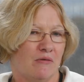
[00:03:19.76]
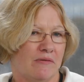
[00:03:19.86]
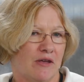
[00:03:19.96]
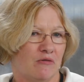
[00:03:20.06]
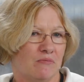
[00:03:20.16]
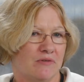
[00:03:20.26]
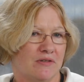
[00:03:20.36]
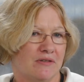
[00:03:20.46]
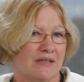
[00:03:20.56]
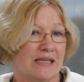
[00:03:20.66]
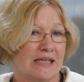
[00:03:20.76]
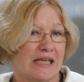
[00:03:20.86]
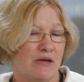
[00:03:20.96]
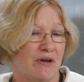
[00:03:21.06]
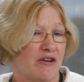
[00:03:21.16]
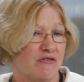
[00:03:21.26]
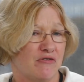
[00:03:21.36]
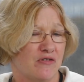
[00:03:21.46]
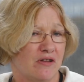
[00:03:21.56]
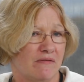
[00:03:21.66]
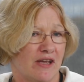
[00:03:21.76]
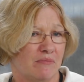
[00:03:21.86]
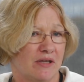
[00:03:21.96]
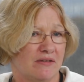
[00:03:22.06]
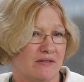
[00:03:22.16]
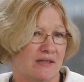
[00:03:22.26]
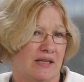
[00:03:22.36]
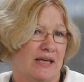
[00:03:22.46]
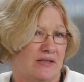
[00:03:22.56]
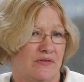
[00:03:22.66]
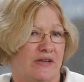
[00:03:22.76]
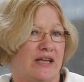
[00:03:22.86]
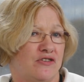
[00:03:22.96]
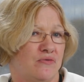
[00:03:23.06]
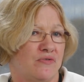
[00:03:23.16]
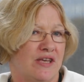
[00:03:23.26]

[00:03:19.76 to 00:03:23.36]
Uh, we've helped nearly 130 families in the last financial